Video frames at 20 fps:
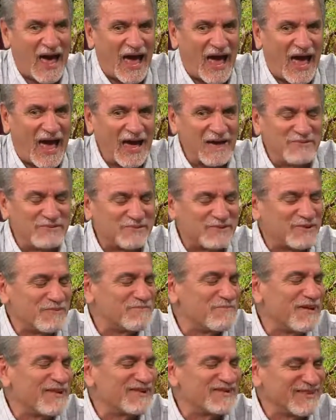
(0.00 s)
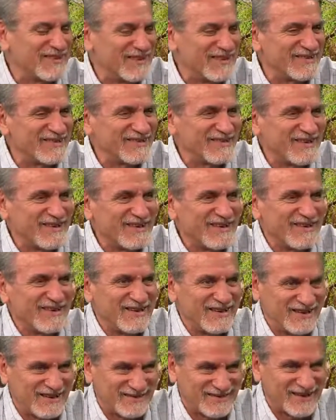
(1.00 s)
I'm so busy.
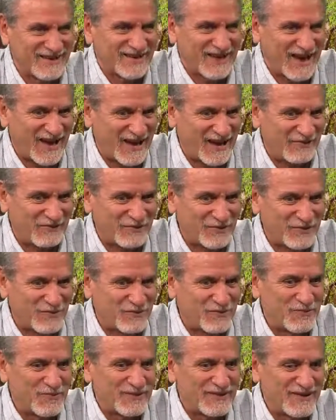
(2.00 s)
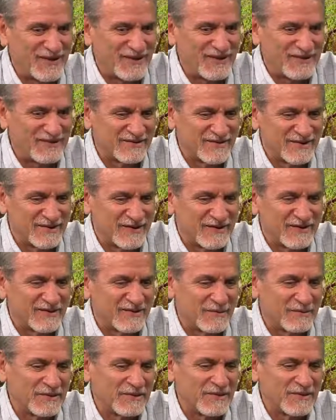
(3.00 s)
It's like I have to coordinate and say, like,
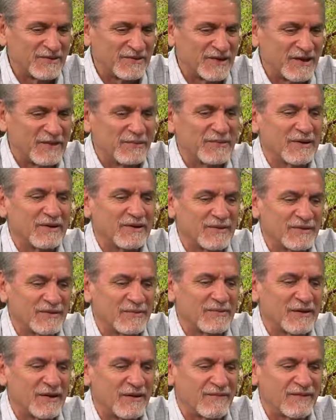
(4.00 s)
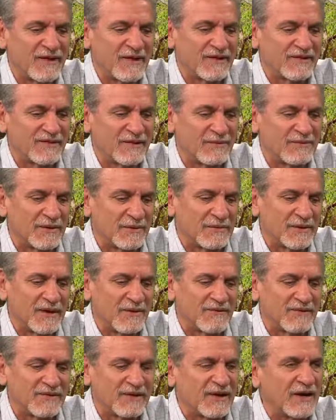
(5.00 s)
let me tell Cami. Let me give her a heads up. Let me
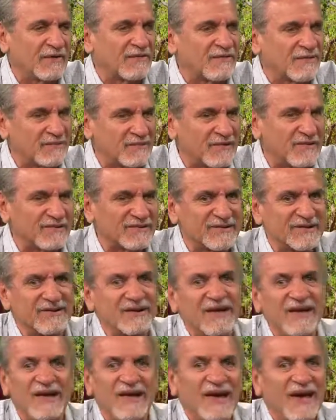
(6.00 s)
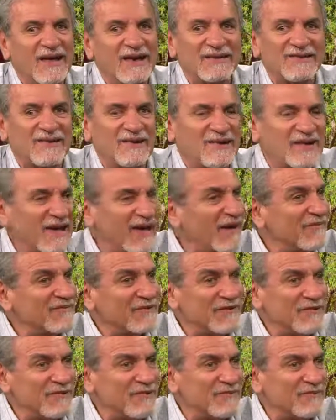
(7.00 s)
give her the name of the person. And that's all I have
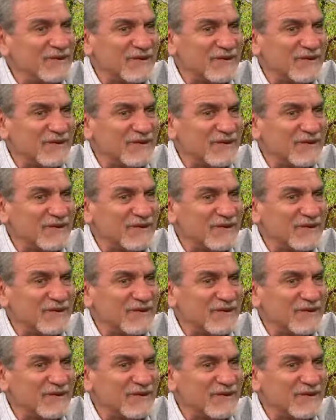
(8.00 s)
to do.